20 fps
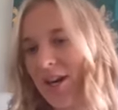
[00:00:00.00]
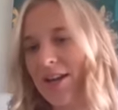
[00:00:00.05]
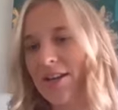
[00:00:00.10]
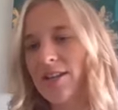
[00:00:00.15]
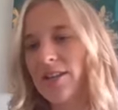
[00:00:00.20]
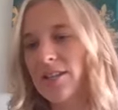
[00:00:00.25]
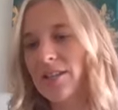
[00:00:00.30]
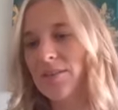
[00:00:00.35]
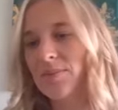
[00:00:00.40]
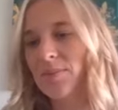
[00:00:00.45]
and
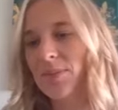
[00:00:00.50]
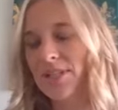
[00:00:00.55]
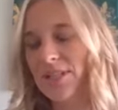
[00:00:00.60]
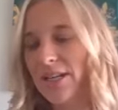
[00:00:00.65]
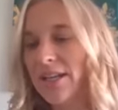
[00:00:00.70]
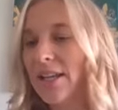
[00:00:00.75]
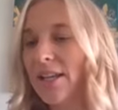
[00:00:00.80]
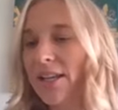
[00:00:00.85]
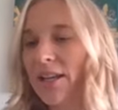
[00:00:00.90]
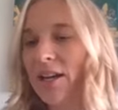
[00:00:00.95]
in
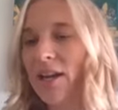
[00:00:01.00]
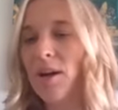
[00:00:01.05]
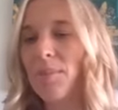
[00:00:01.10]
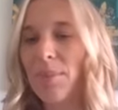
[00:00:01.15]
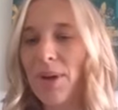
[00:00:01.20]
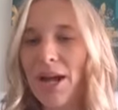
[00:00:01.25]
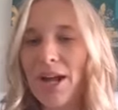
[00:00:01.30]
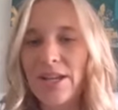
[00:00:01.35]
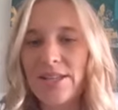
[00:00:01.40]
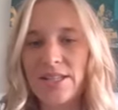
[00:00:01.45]
particular, a
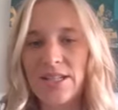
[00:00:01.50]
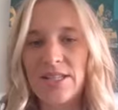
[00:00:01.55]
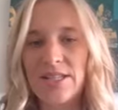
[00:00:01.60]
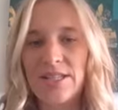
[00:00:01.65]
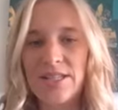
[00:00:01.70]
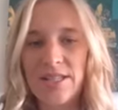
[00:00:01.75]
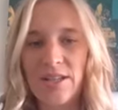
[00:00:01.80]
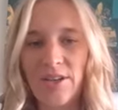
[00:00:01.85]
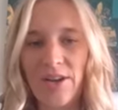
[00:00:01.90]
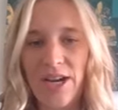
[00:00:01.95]
past
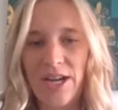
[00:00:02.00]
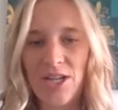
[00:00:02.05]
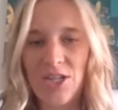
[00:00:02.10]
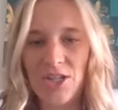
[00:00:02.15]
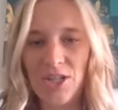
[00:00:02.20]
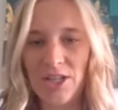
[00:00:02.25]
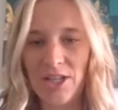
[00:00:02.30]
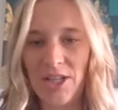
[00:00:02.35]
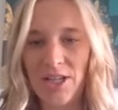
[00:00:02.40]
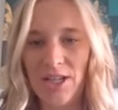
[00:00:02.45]

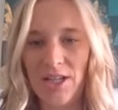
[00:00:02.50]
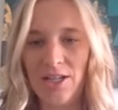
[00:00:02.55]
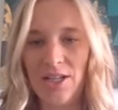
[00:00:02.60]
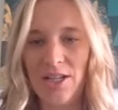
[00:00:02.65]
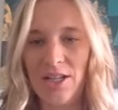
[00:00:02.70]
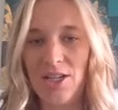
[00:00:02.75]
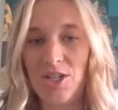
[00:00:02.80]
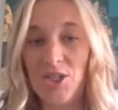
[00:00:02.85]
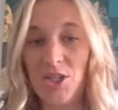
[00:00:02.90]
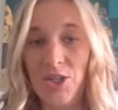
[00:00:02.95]
consideration
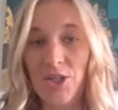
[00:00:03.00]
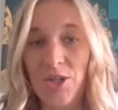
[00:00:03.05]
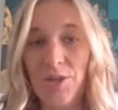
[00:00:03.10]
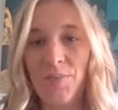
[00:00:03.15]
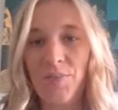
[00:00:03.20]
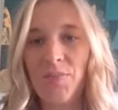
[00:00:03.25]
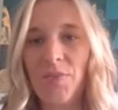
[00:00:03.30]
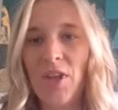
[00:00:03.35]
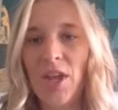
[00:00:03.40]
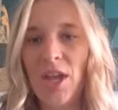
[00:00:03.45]
issue.
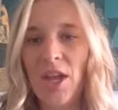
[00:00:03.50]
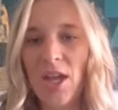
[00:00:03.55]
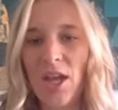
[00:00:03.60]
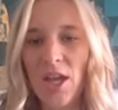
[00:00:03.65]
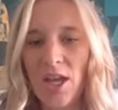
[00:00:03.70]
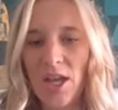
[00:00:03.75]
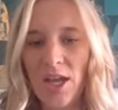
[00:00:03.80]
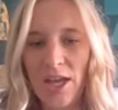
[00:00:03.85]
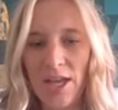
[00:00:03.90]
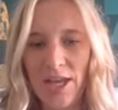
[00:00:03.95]

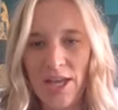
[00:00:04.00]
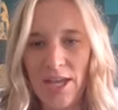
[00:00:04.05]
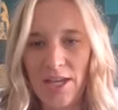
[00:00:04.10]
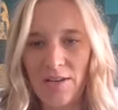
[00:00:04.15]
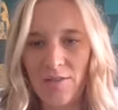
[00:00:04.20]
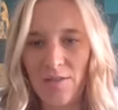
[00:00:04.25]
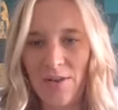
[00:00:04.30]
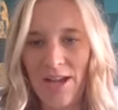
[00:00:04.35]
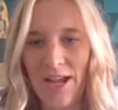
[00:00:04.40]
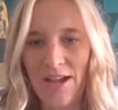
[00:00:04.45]
And
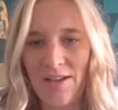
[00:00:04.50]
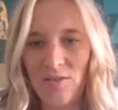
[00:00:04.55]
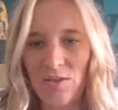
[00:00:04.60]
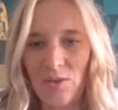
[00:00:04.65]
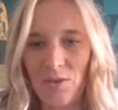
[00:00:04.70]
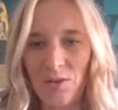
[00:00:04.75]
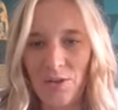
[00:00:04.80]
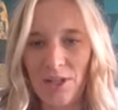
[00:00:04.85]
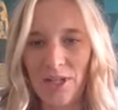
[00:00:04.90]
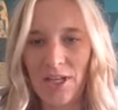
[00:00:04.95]
if we have a
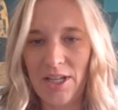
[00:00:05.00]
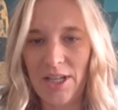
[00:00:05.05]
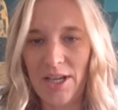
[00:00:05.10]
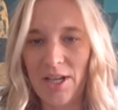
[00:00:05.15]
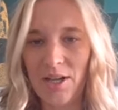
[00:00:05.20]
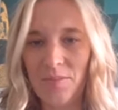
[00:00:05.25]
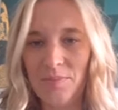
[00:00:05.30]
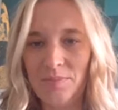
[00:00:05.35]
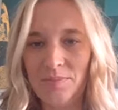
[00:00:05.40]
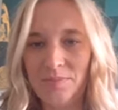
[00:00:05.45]
look
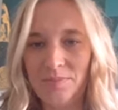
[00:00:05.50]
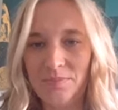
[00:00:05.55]
here,